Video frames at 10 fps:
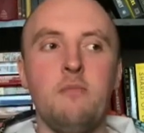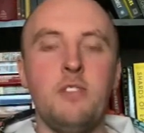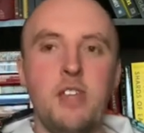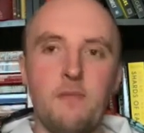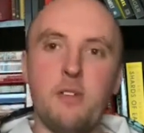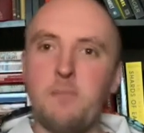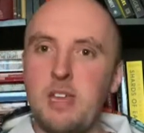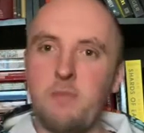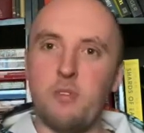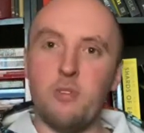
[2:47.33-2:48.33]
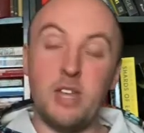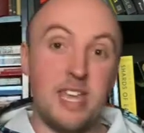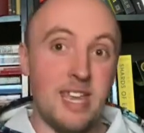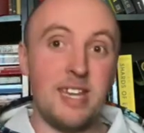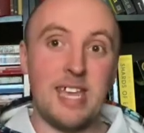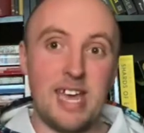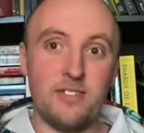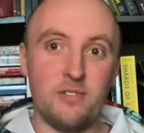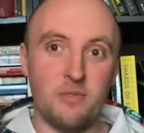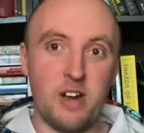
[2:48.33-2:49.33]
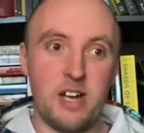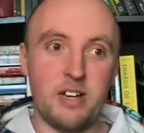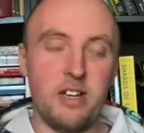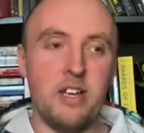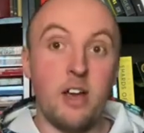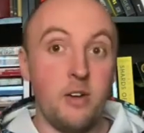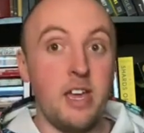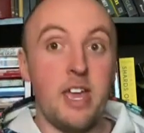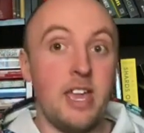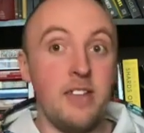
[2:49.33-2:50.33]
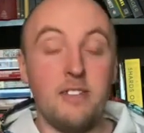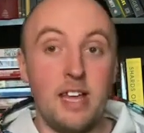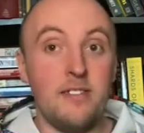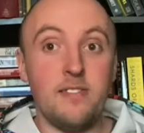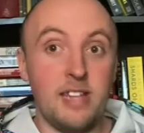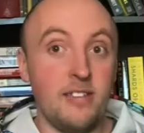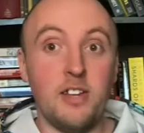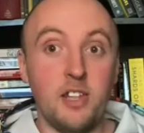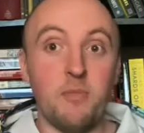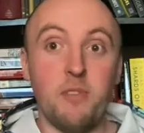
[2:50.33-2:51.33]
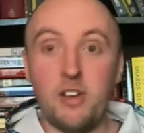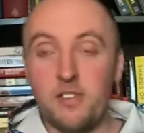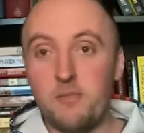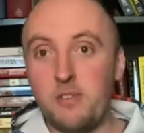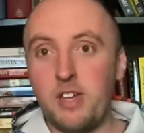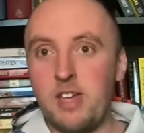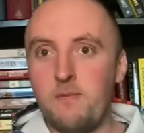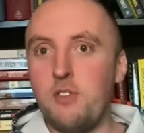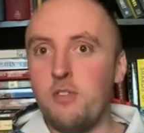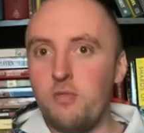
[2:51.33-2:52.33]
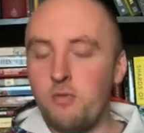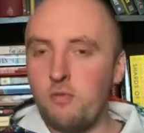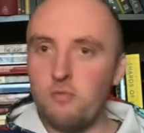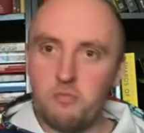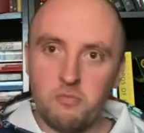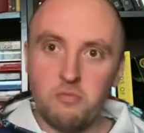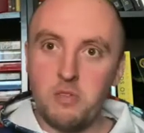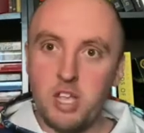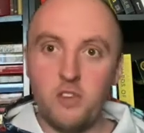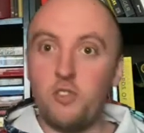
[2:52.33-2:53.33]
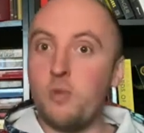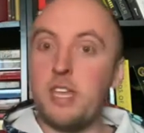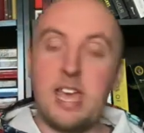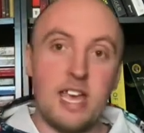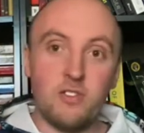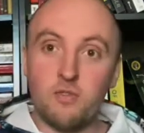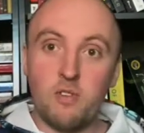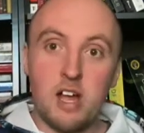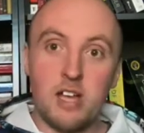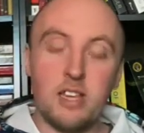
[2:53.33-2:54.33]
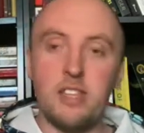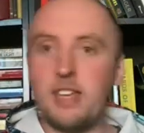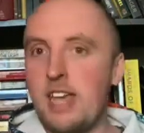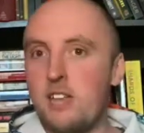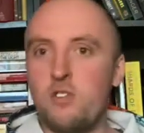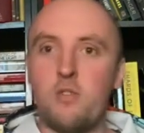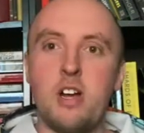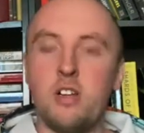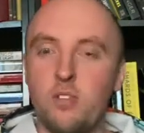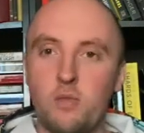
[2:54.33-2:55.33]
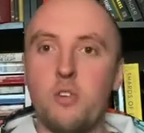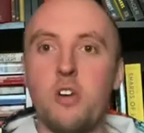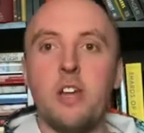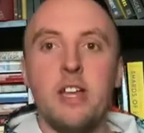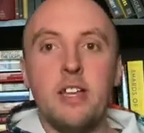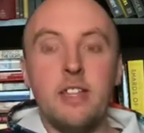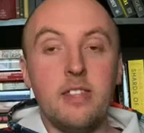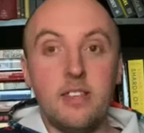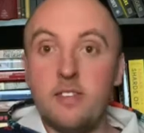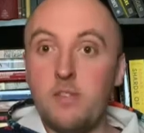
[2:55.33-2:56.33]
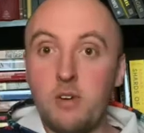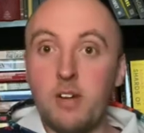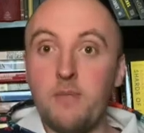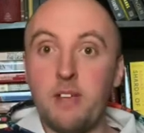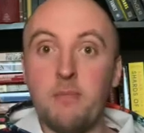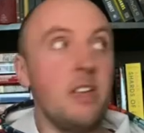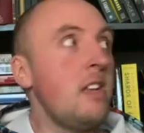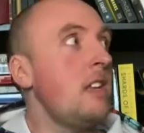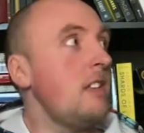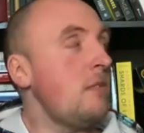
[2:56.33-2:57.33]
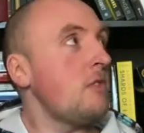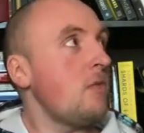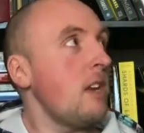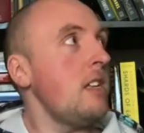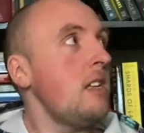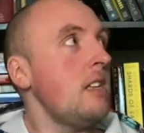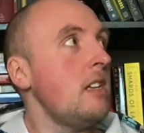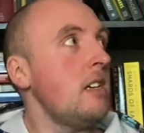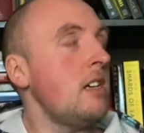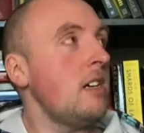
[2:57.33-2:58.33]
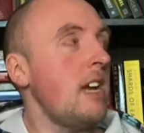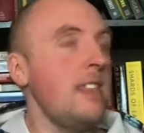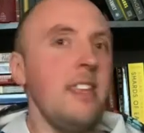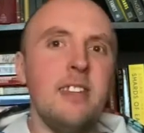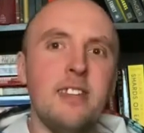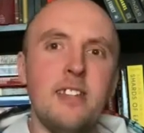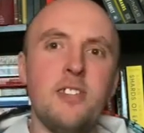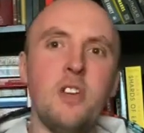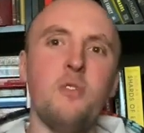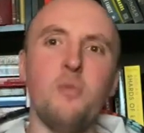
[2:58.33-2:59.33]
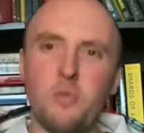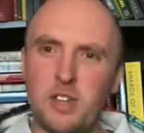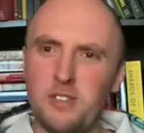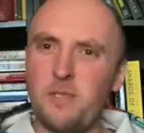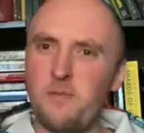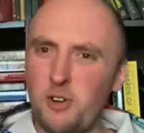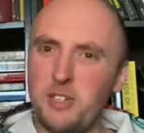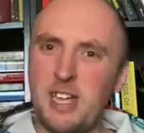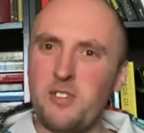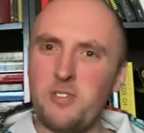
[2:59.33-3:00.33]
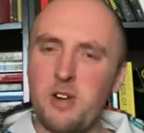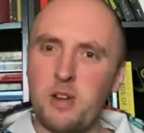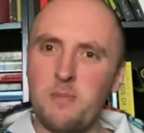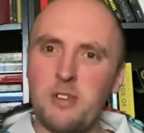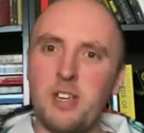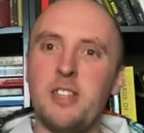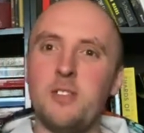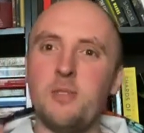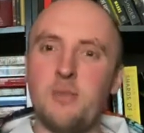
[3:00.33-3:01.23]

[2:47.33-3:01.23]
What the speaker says: different people in Castle Rock. Oh yeah, and that's another point of this book. If you enjoy Castle Rock and the Castle Rock lore, this is one of them. This was written, I think the Dead Zone was the first Castle Rock book, and this was